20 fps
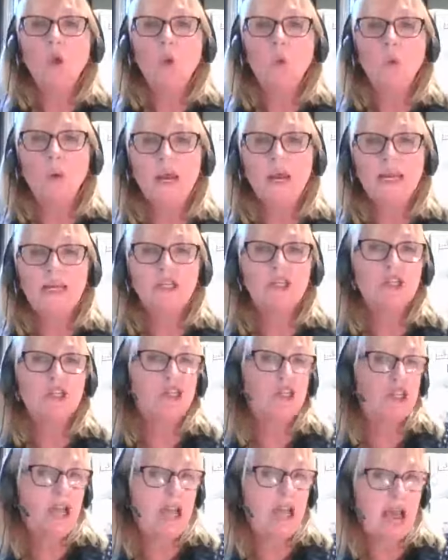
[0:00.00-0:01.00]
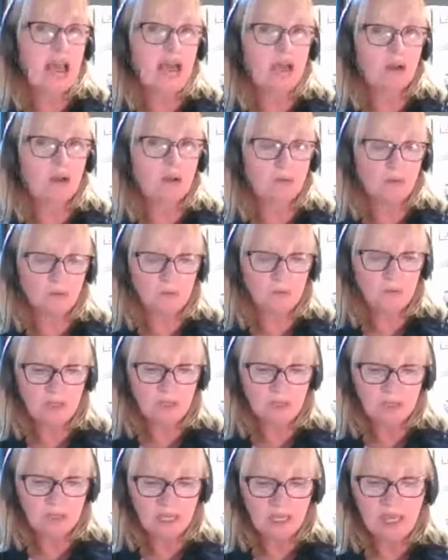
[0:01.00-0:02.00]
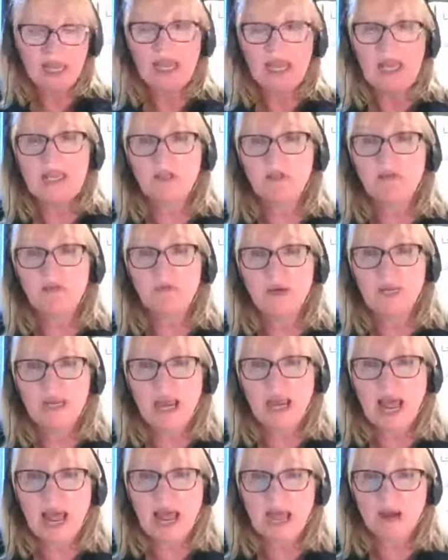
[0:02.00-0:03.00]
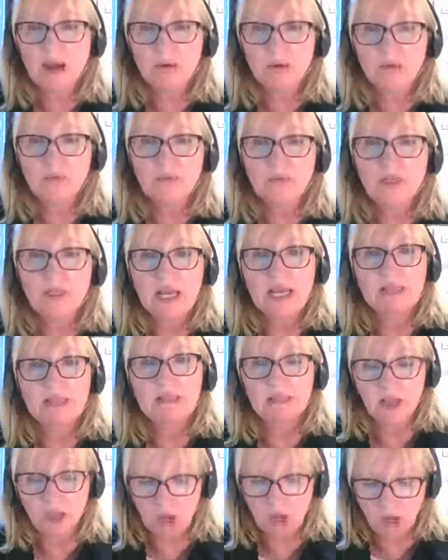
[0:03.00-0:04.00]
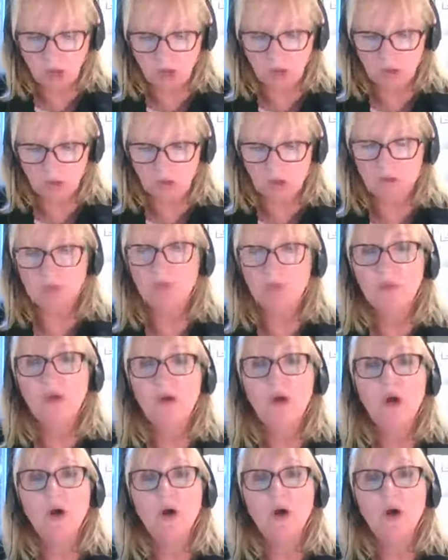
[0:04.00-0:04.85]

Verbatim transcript: which town is renowned as the home